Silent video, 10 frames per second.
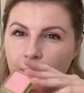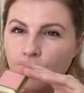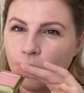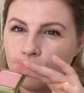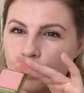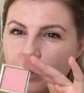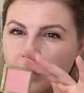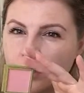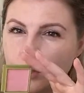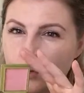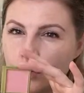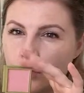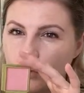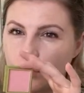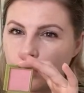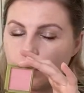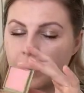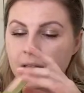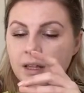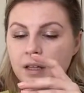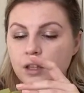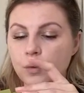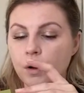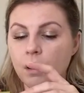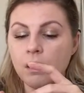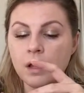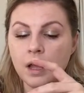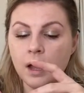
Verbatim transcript: I'm not 100% sure, but I think that you are.